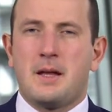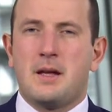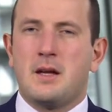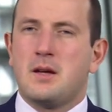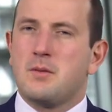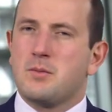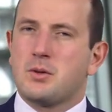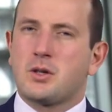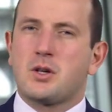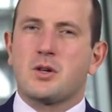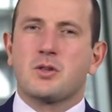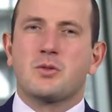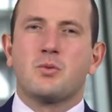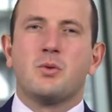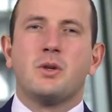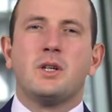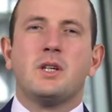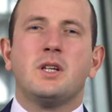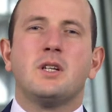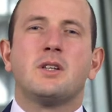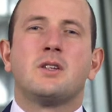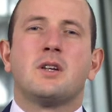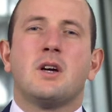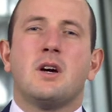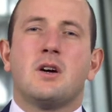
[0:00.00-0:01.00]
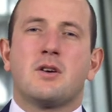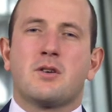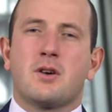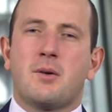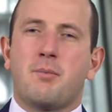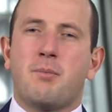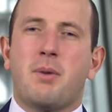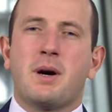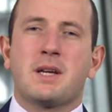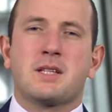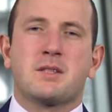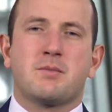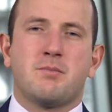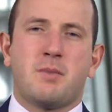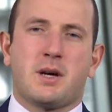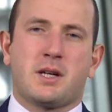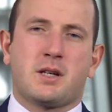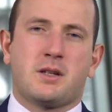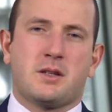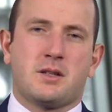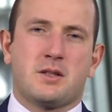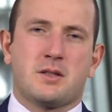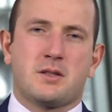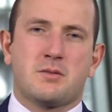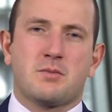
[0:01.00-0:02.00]
Because we need robust
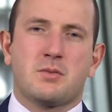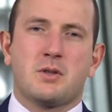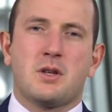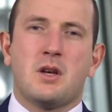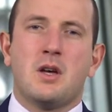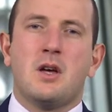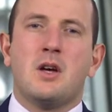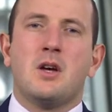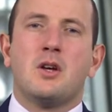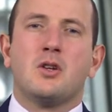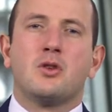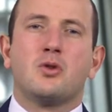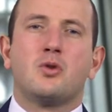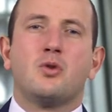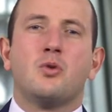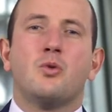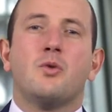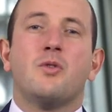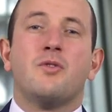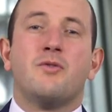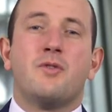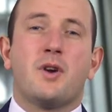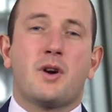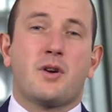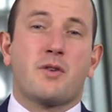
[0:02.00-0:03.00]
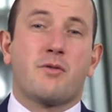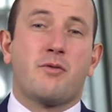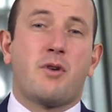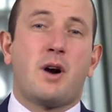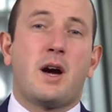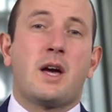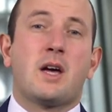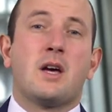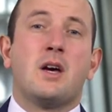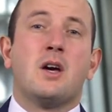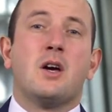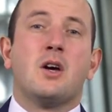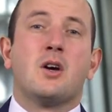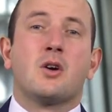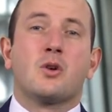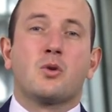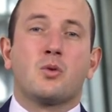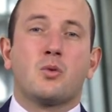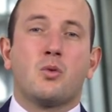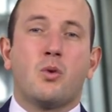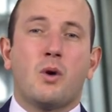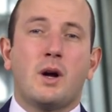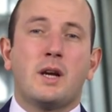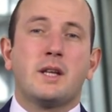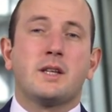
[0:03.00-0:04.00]
mechanisms to verify
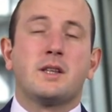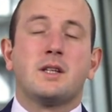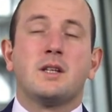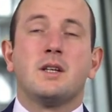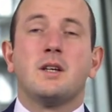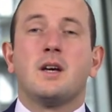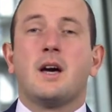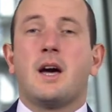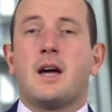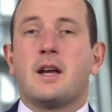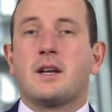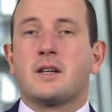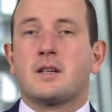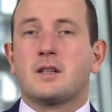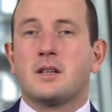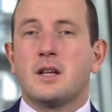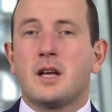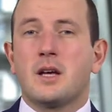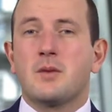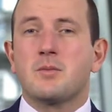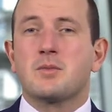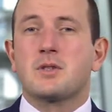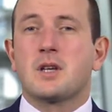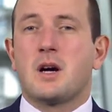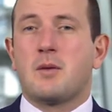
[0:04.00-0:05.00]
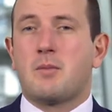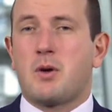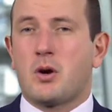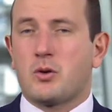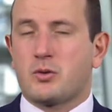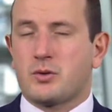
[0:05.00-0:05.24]
quality and claims about